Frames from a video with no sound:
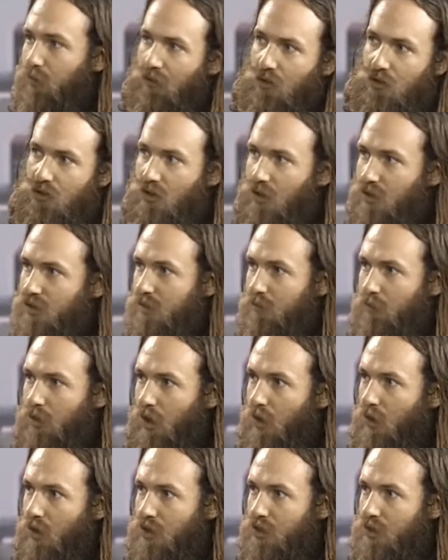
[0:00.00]
We've also got some
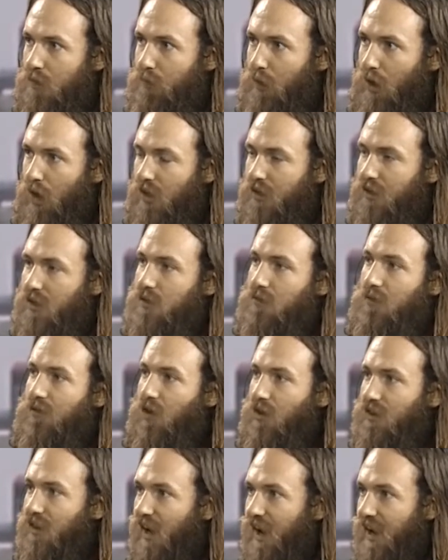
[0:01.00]
coalition partners.
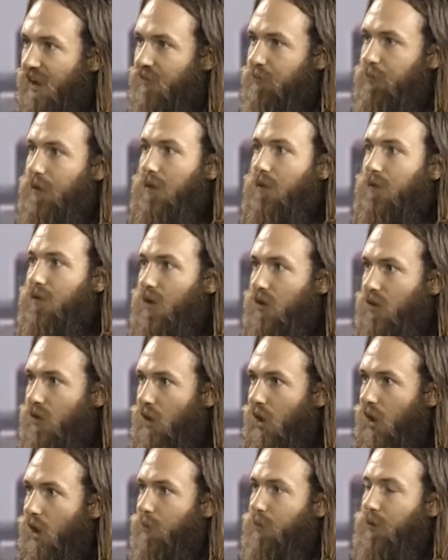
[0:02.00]
We've got the IFP, we've got
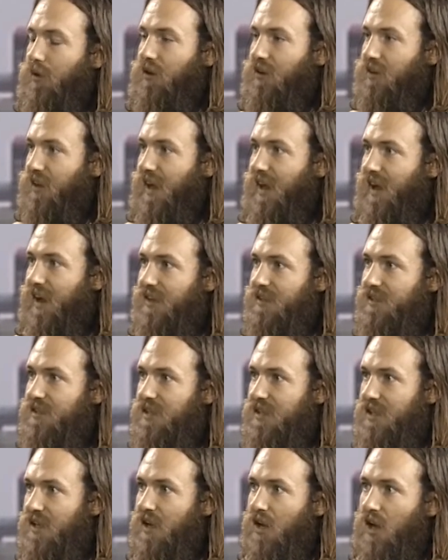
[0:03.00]
COPE, we've got the
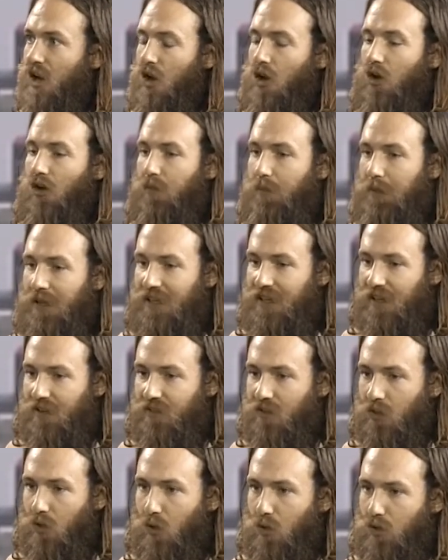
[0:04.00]
AIC, who've been
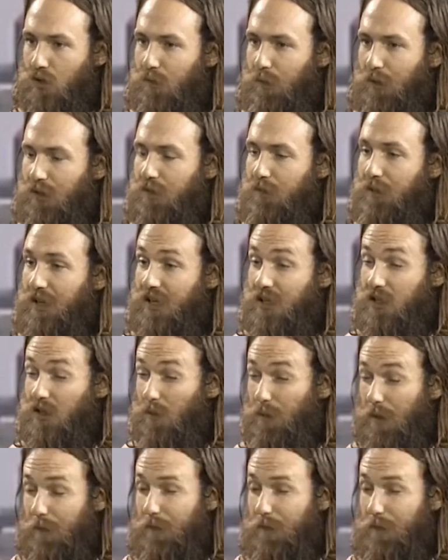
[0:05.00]
given core responsibility.